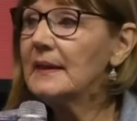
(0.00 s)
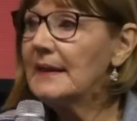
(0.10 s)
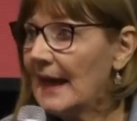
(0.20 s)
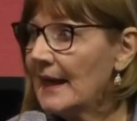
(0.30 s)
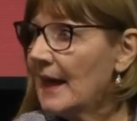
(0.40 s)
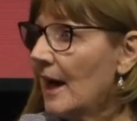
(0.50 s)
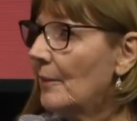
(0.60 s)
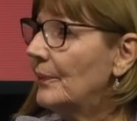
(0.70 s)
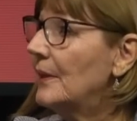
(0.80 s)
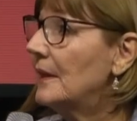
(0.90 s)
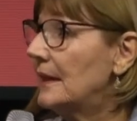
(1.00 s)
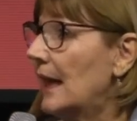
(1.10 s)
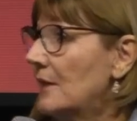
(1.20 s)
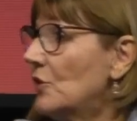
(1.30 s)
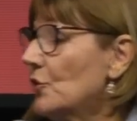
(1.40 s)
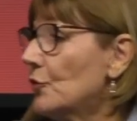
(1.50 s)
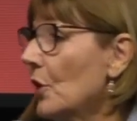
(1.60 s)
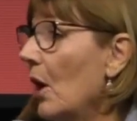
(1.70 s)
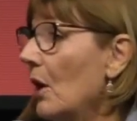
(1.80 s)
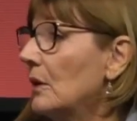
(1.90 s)
Get up, get
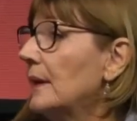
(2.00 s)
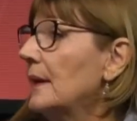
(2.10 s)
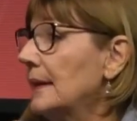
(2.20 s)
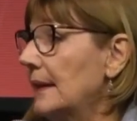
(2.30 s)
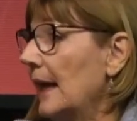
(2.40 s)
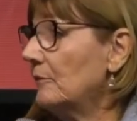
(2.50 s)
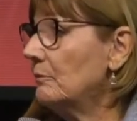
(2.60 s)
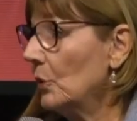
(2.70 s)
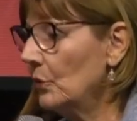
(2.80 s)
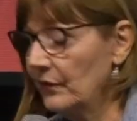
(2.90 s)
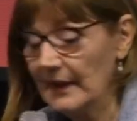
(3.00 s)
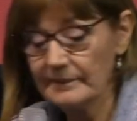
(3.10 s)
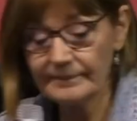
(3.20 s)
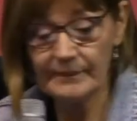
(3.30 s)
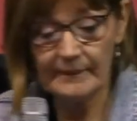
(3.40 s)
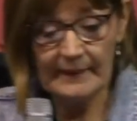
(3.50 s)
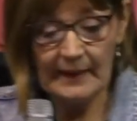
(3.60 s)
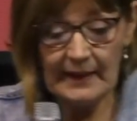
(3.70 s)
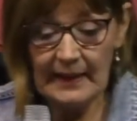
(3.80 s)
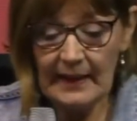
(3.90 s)
strong, get moving.
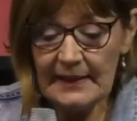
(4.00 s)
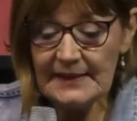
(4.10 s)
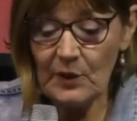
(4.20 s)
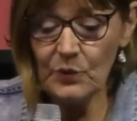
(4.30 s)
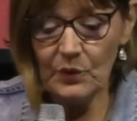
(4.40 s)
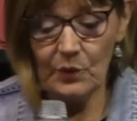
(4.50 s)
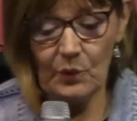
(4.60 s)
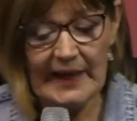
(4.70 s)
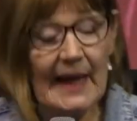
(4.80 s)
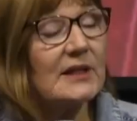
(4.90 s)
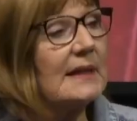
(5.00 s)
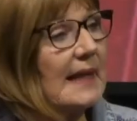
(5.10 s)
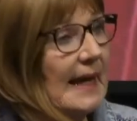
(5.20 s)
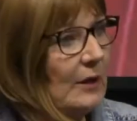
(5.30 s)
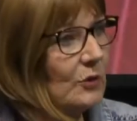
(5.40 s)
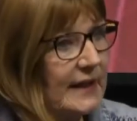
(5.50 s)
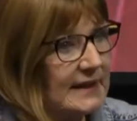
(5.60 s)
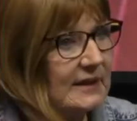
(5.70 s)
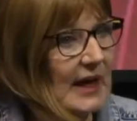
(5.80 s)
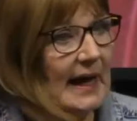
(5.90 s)
So we are to lay all this
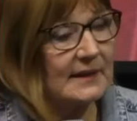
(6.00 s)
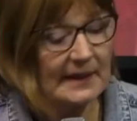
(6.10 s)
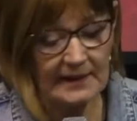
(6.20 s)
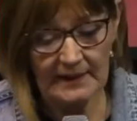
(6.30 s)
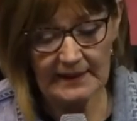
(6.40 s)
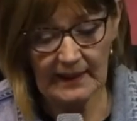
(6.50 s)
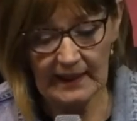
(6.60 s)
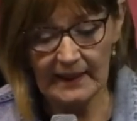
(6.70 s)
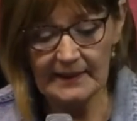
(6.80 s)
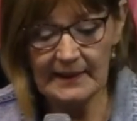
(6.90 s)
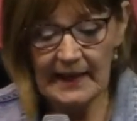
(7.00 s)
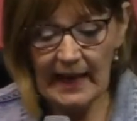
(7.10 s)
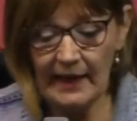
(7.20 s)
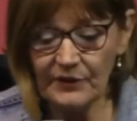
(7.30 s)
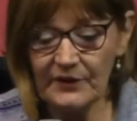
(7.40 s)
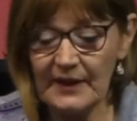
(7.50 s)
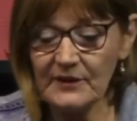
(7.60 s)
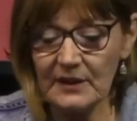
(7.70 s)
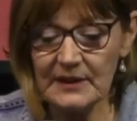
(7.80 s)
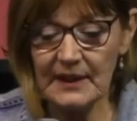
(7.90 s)
darkness aside, everything
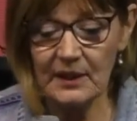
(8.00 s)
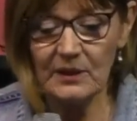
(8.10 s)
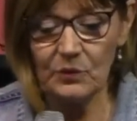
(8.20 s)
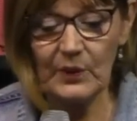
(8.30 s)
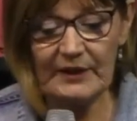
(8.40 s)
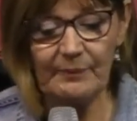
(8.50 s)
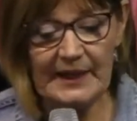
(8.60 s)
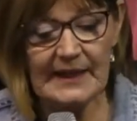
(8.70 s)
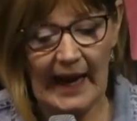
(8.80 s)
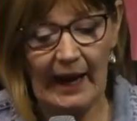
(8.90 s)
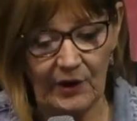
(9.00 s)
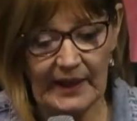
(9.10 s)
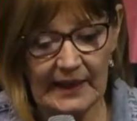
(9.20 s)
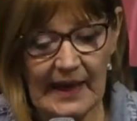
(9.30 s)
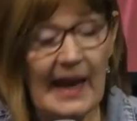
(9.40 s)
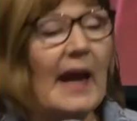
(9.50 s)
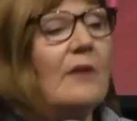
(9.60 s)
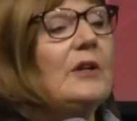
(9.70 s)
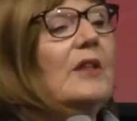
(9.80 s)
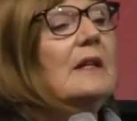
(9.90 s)
that uh, we've been carrying,
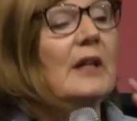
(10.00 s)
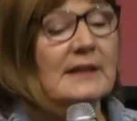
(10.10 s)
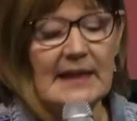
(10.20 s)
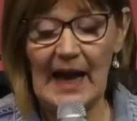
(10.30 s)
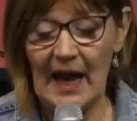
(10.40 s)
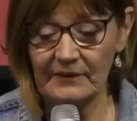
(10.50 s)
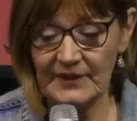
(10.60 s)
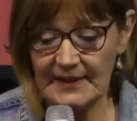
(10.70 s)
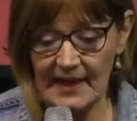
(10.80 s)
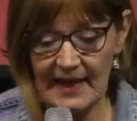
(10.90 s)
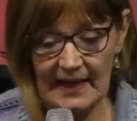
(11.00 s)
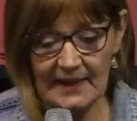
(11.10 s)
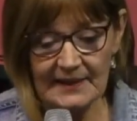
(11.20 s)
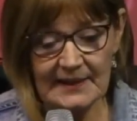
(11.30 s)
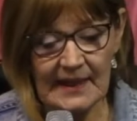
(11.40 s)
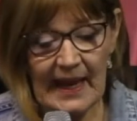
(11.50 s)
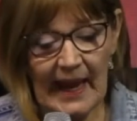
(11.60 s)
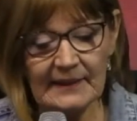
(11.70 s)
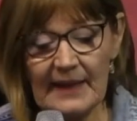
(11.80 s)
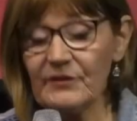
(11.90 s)
everything that covers us,
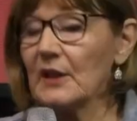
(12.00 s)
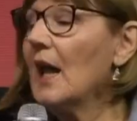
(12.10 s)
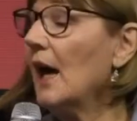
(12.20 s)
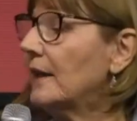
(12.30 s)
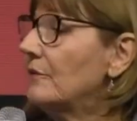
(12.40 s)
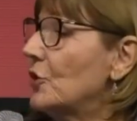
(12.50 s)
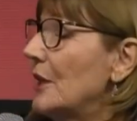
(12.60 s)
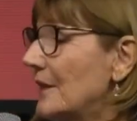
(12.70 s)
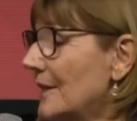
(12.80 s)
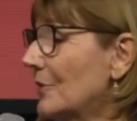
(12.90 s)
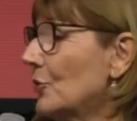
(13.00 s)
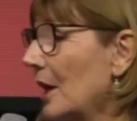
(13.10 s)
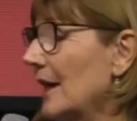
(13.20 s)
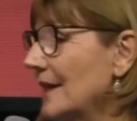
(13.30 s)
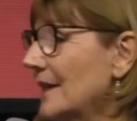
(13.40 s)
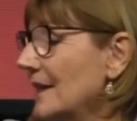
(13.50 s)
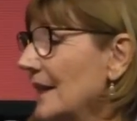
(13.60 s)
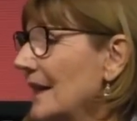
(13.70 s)
and let the light of Jesus Christ